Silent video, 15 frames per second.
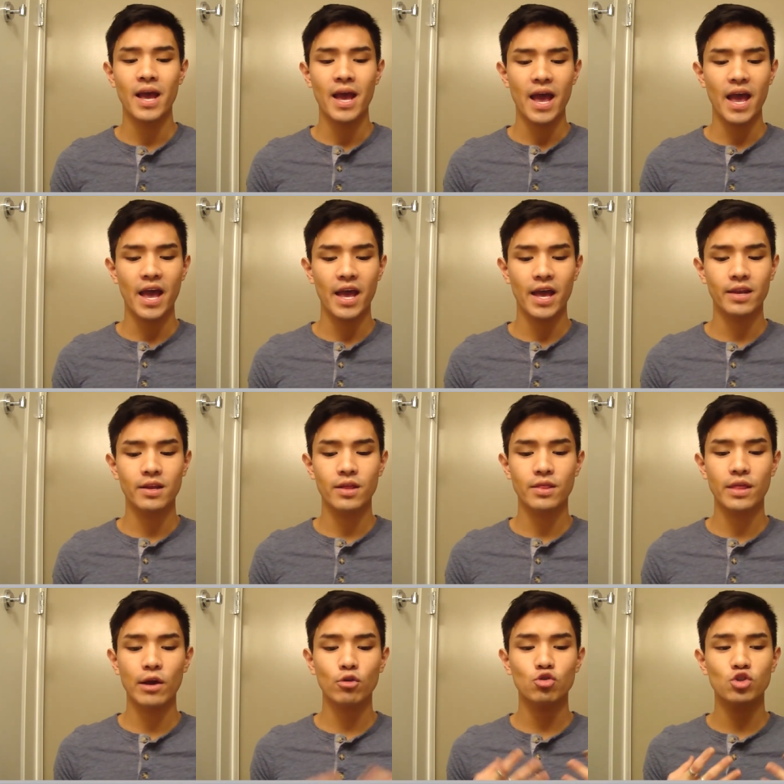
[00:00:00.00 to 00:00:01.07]
and
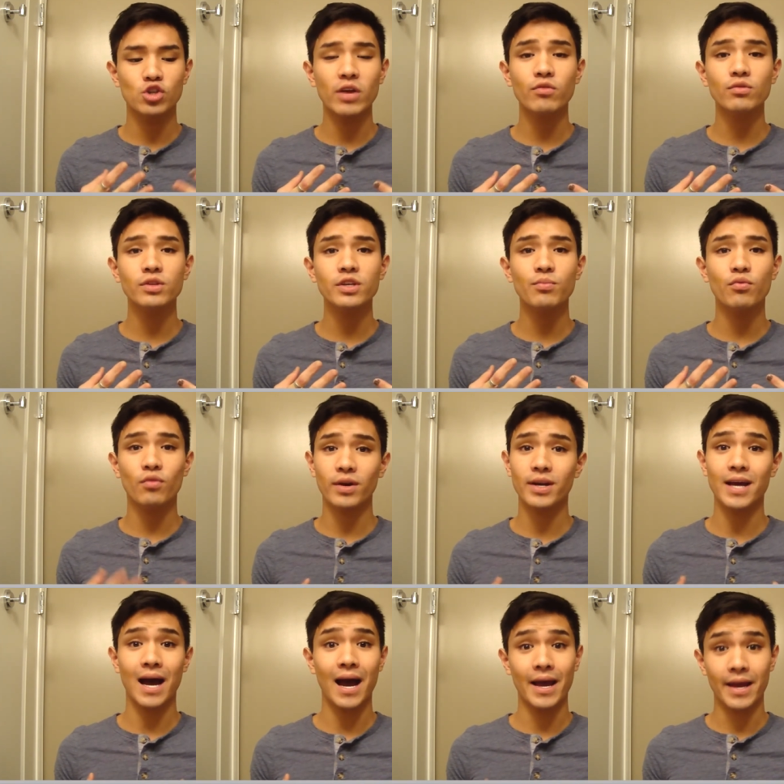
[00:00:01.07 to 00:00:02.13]
they're generally pretty
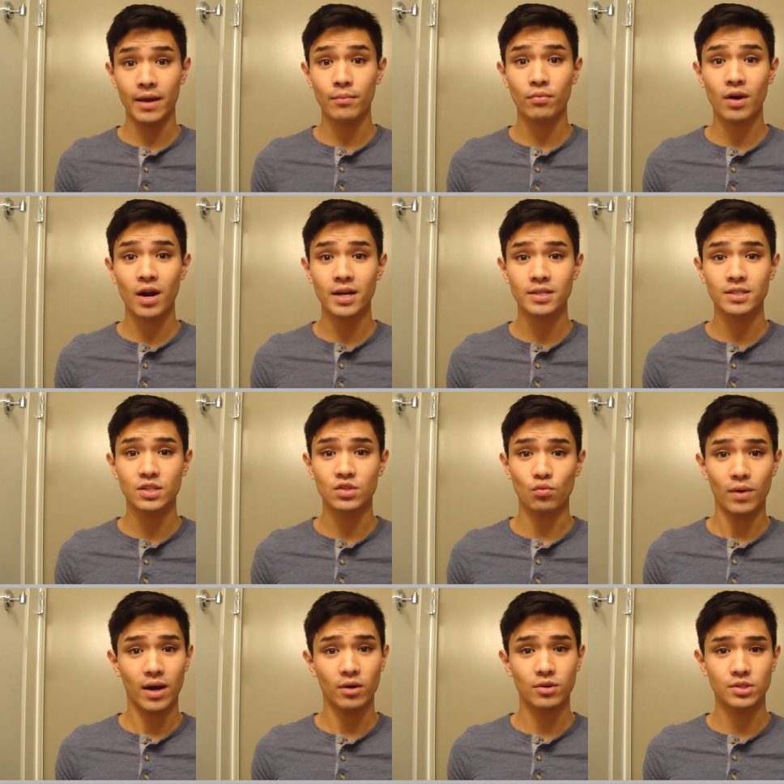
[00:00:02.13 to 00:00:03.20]
high-end products as
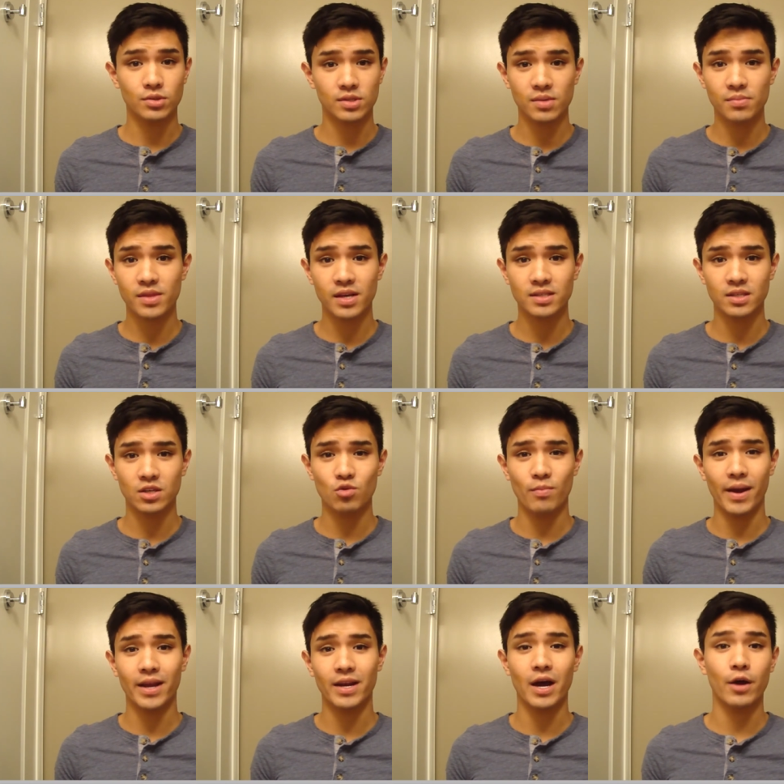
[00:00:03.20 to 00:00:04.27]
well, so some things that you
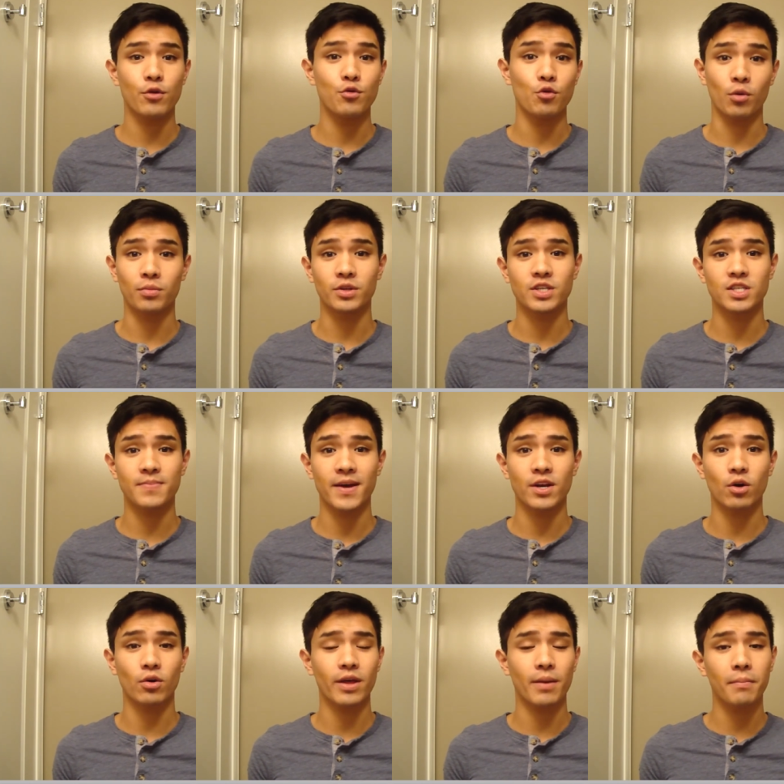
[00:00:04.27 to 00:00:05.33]
may not normally spend
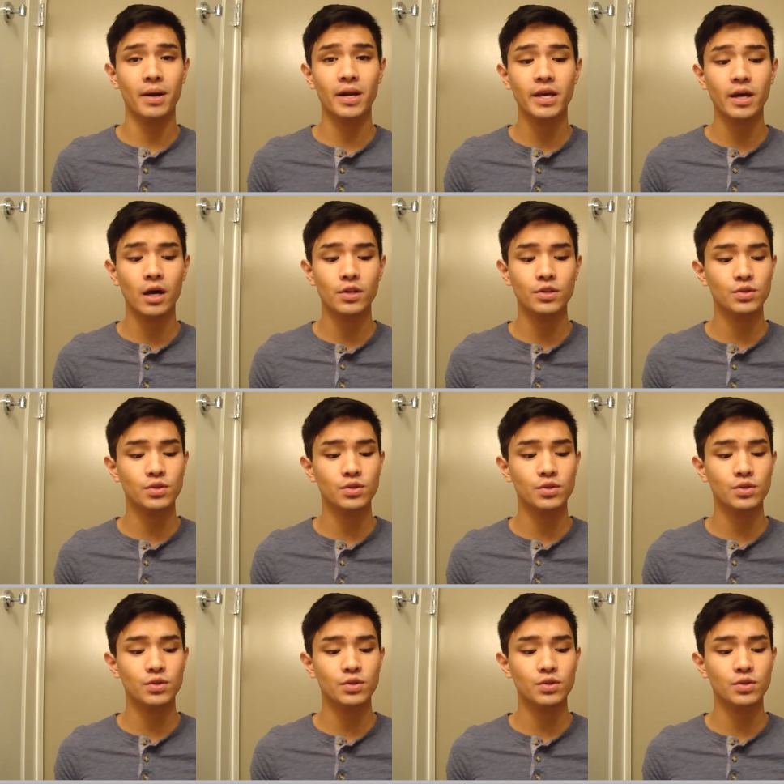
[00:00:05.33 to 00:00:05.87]
all that money on,